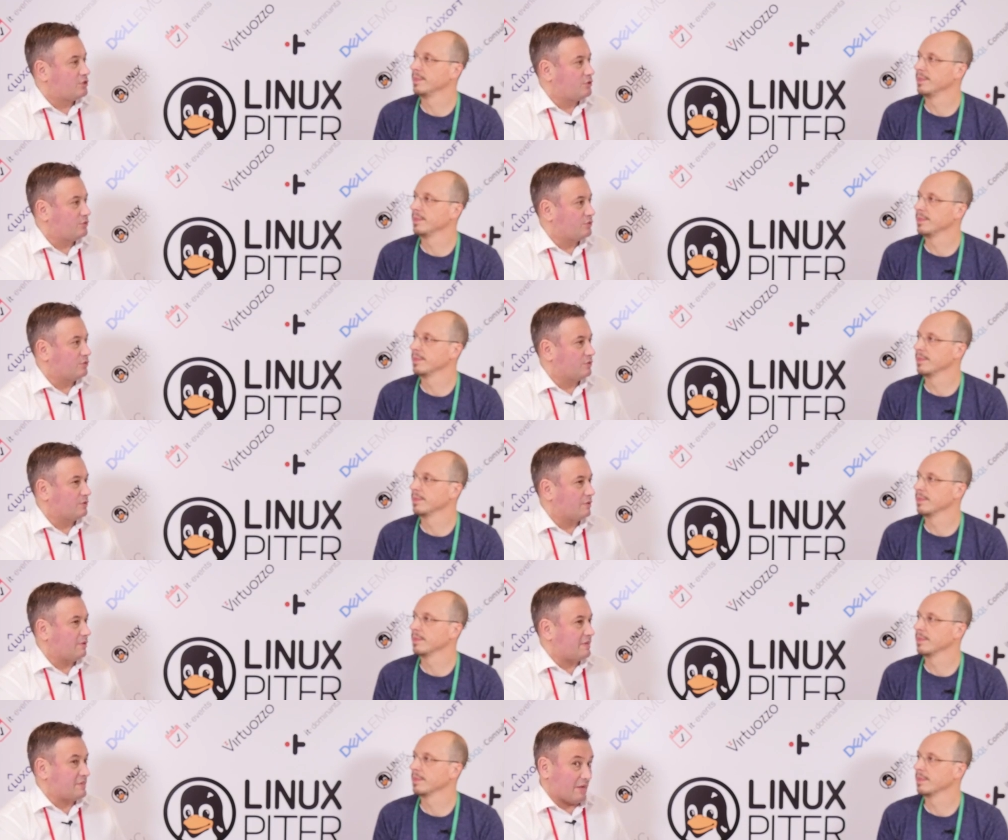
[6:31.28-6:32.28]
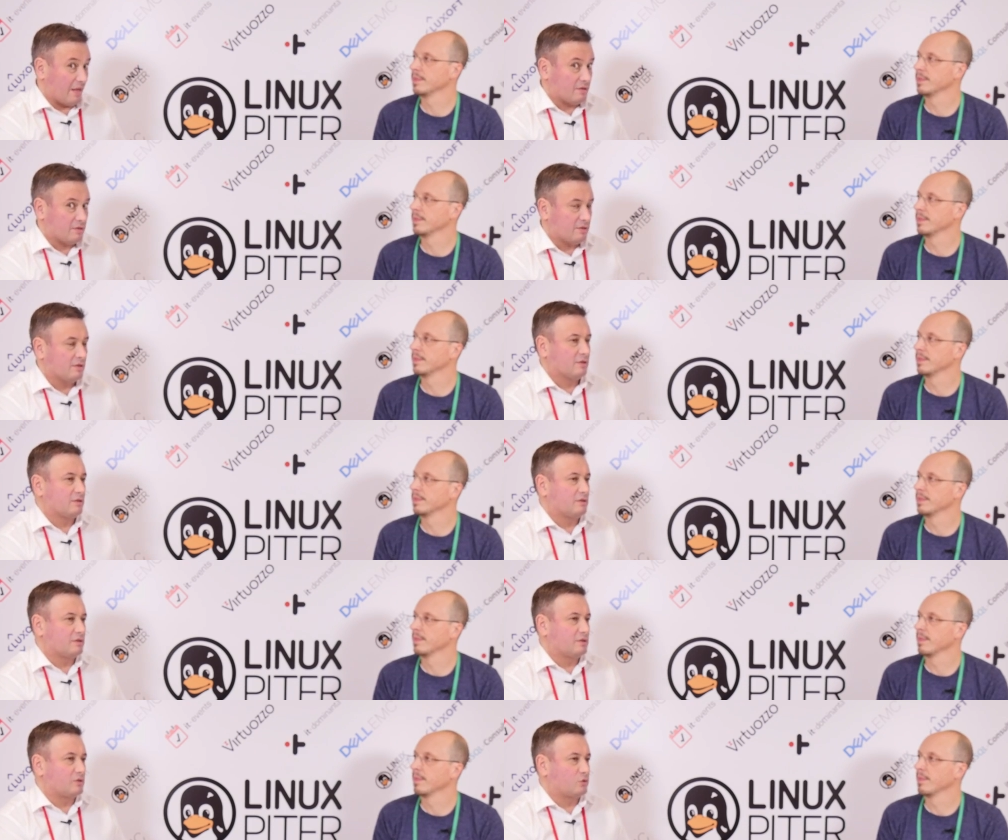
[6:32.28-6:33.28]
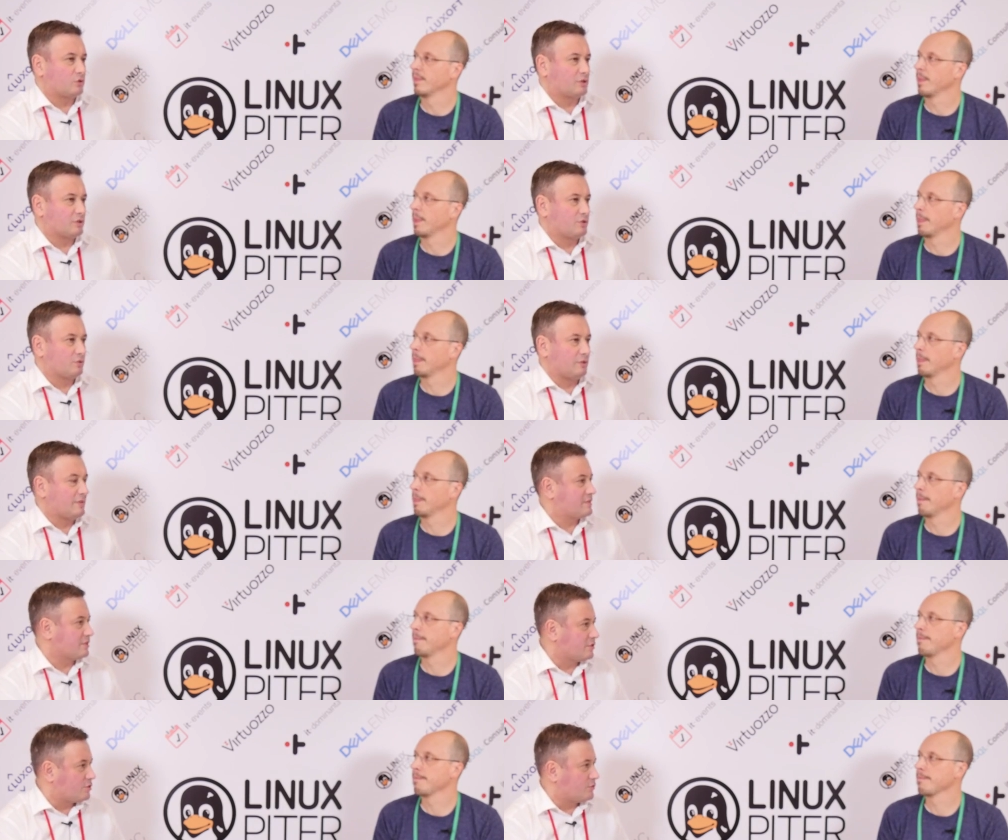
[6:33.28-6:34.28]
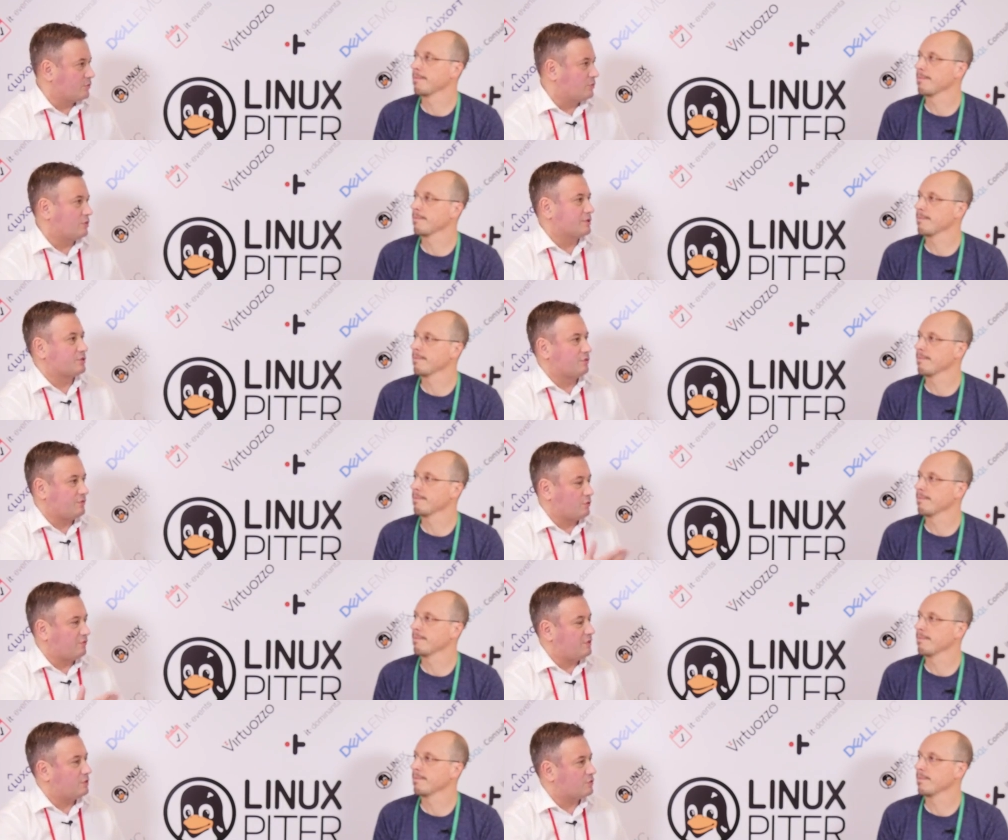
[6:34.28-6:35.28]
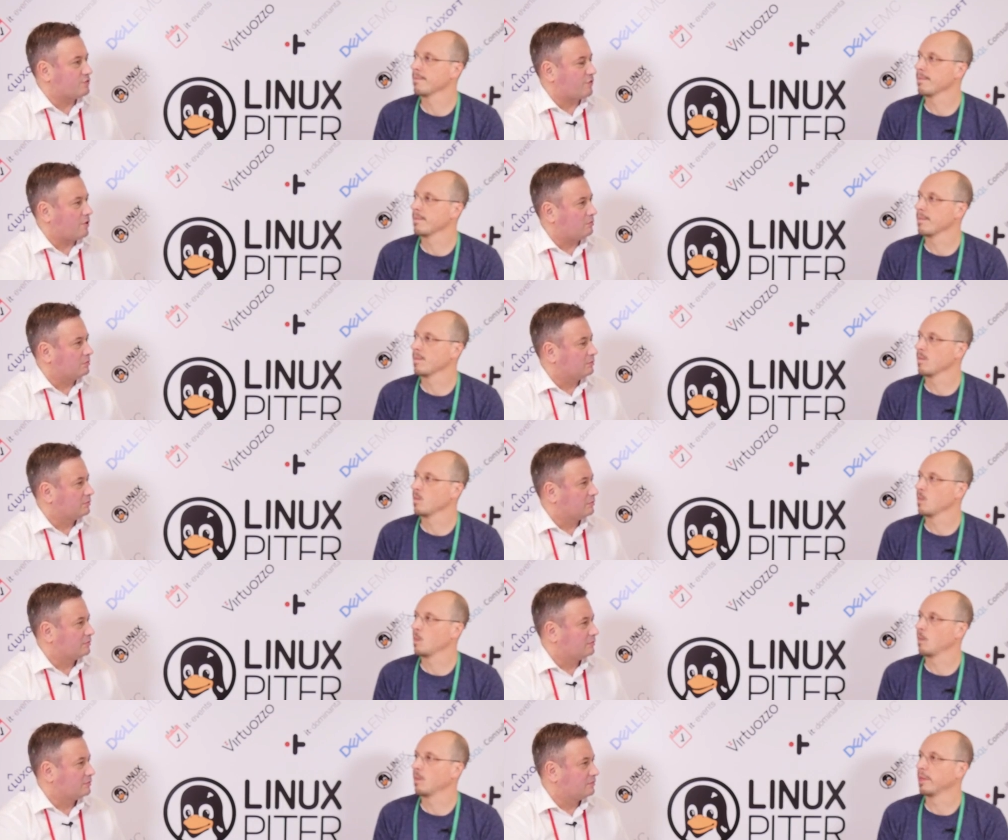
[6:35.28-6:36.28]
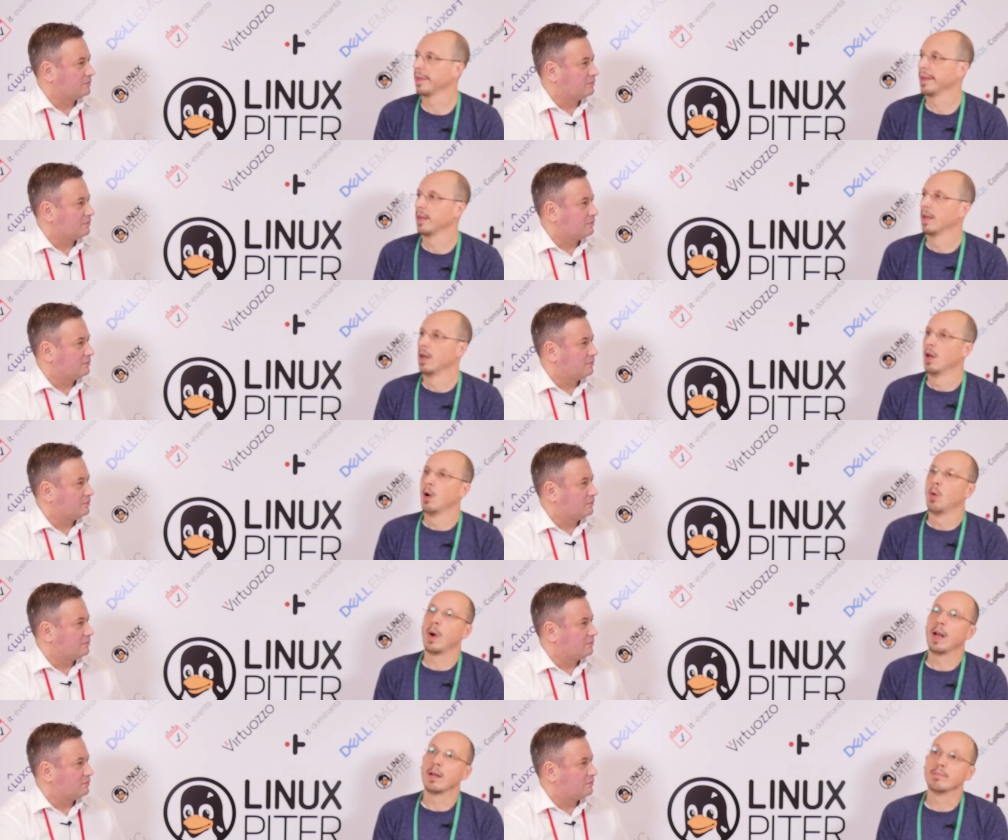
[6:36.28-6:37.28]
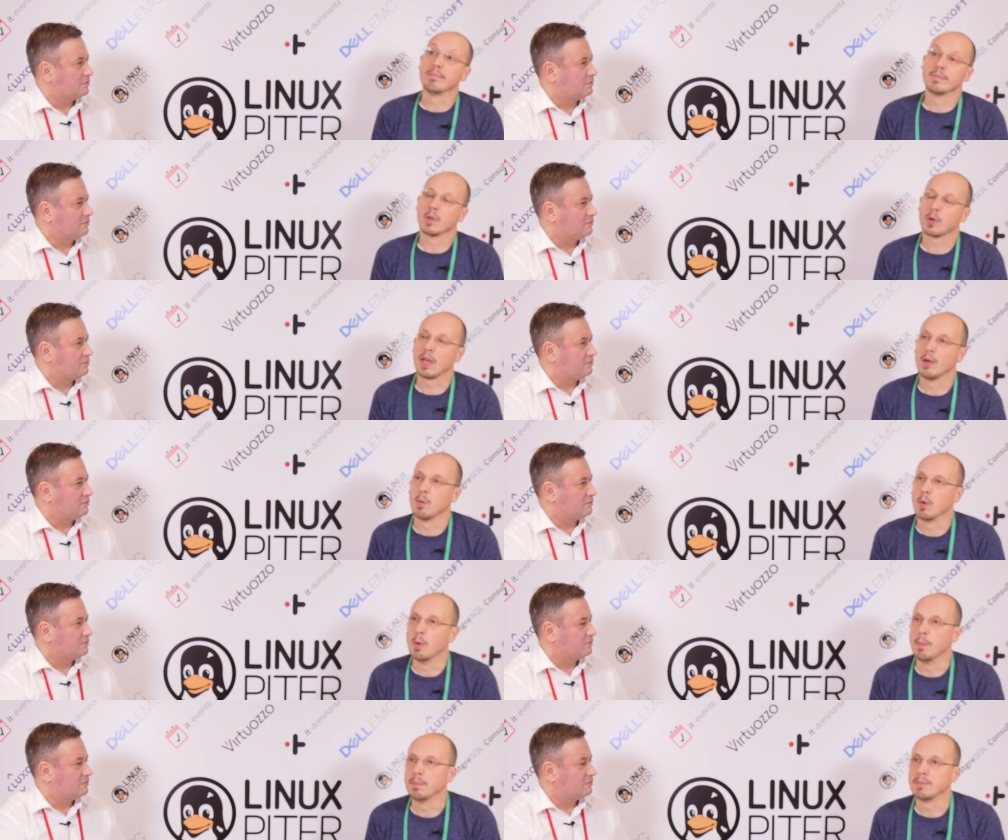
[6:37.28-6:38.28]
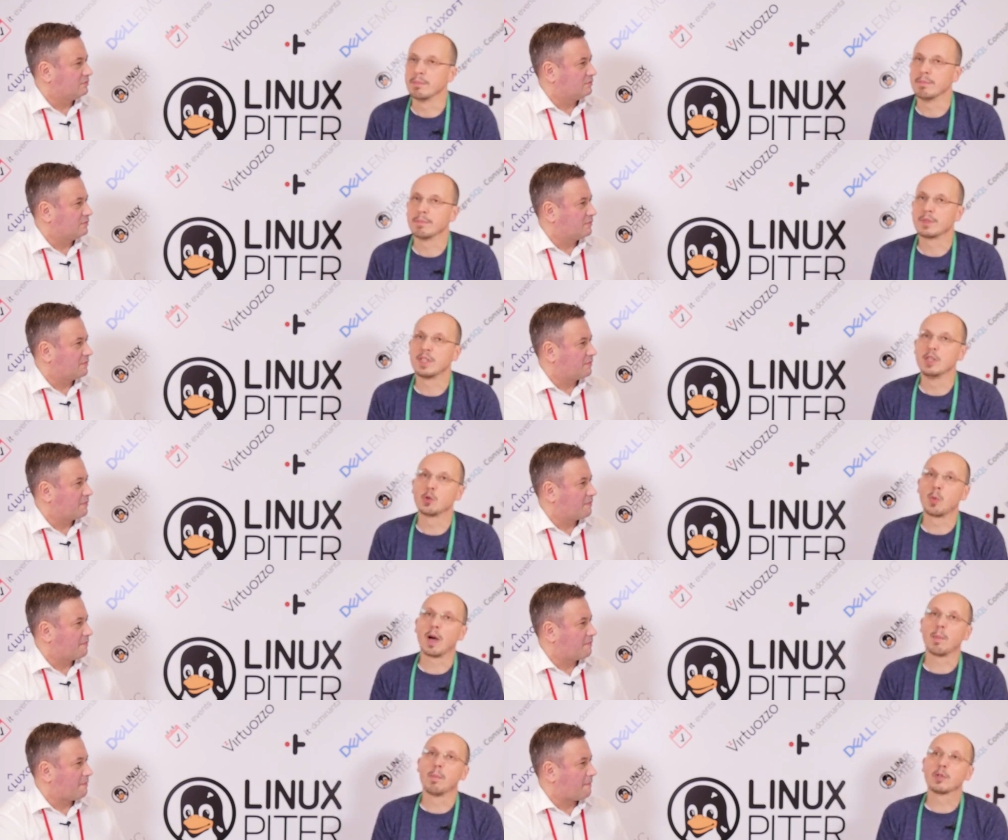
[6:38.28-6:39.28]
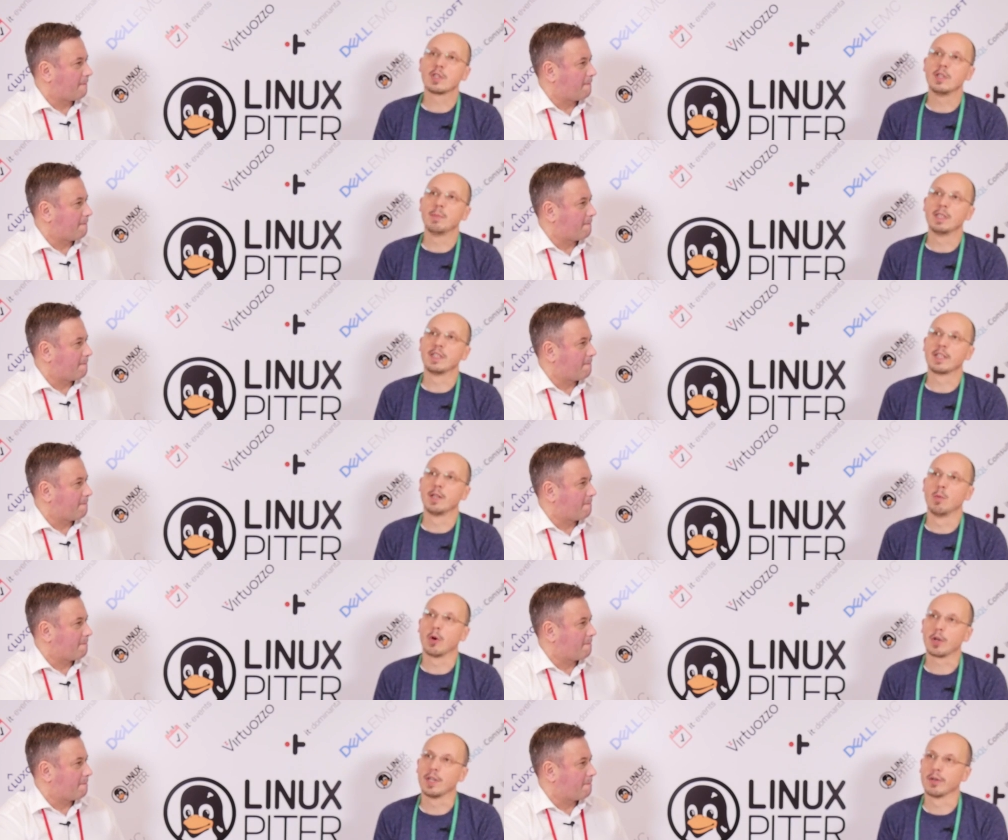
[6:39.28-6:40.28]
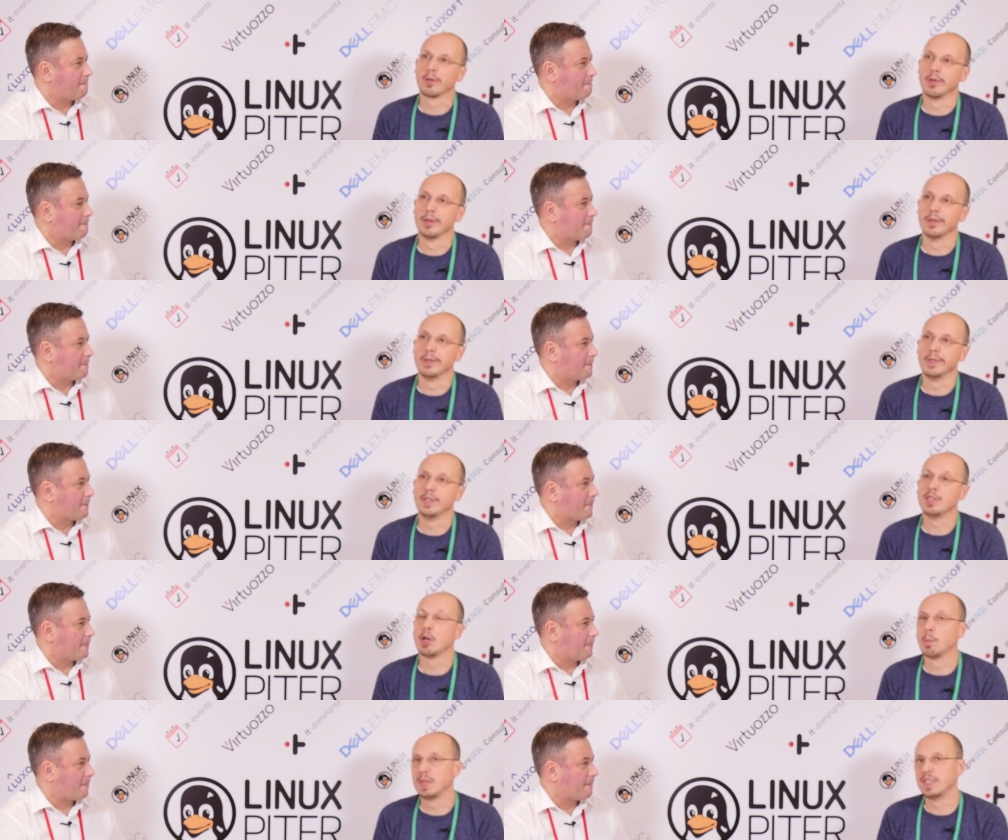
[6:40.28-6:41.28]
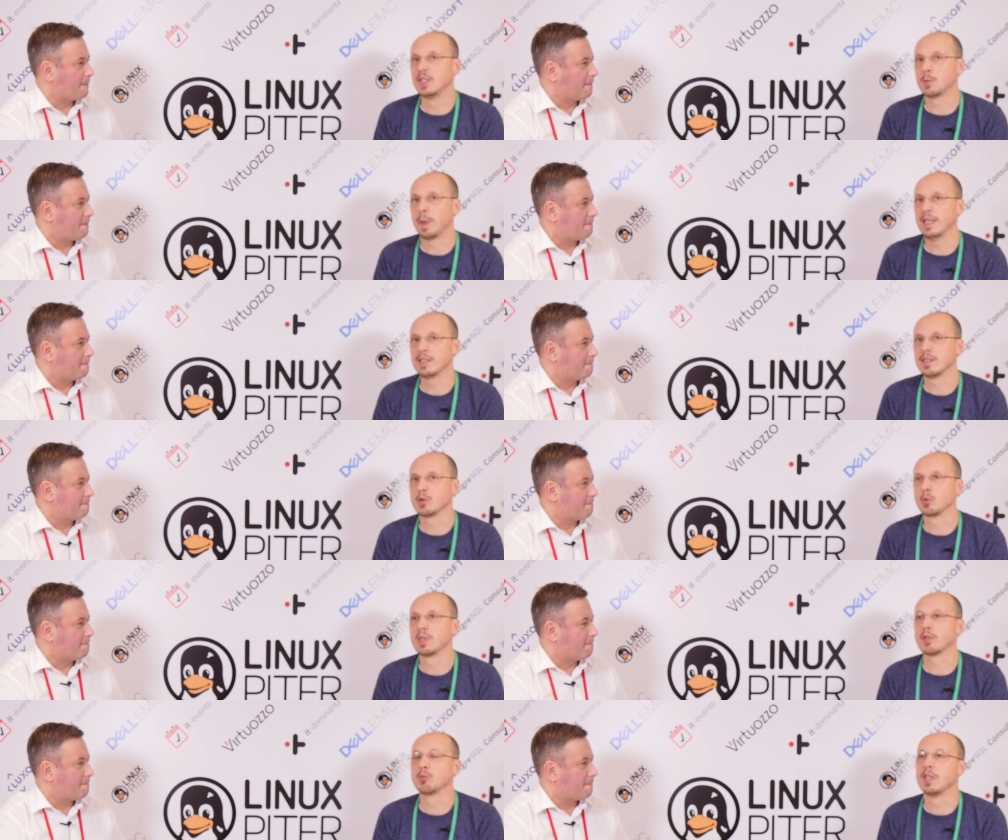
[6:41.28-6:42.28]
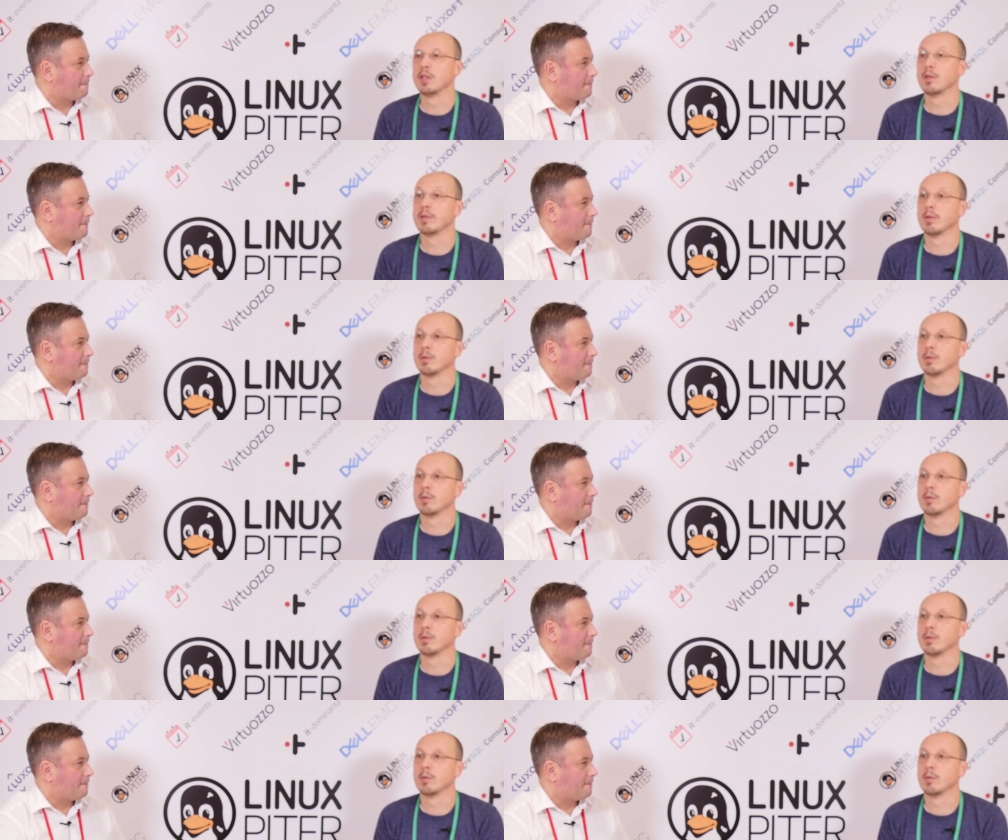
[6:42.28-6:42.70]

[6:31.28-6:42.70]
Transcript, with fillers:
Speaker 1: to attend or to listen to or to view videos from?
Speaker 2: Well, okay, since we are mostly basically working on the, in the embedded space, it's true that today uh,